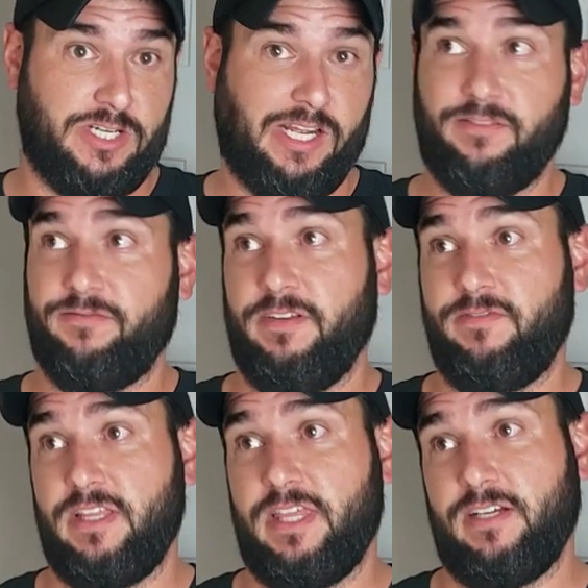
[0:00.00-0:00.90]
not
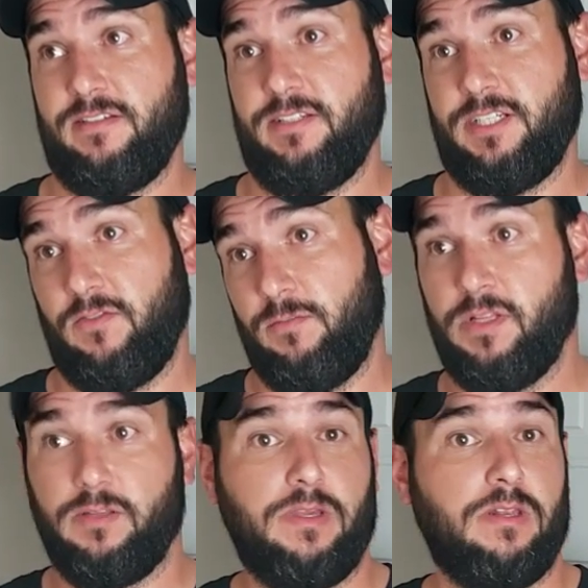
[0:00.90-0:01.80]
fifty thousandths of a
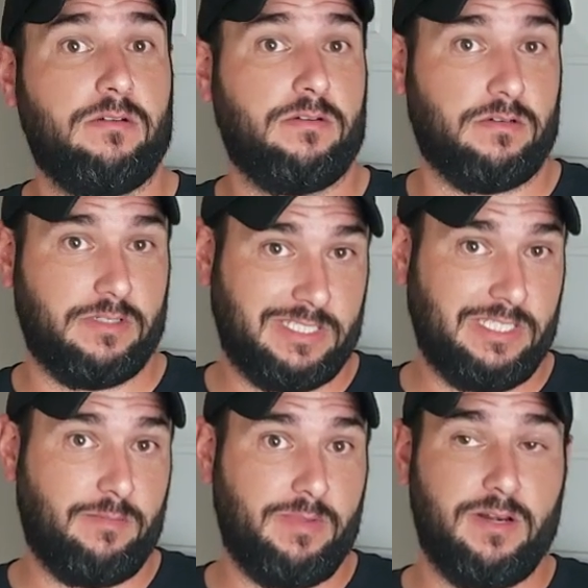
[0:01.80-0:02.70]
millimeter or a
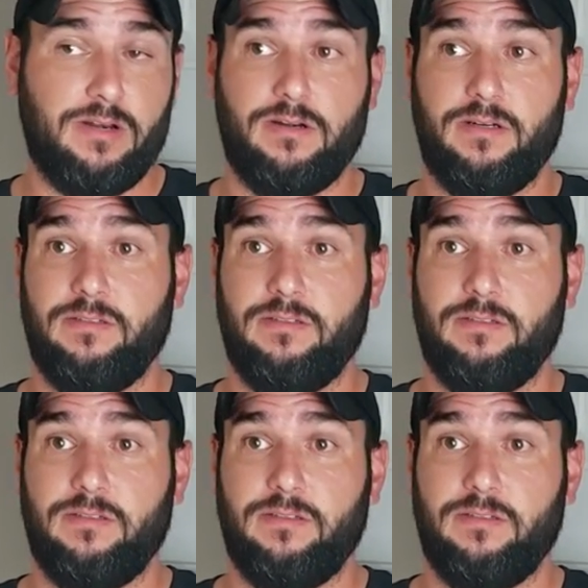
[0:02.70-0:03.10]
centimeter,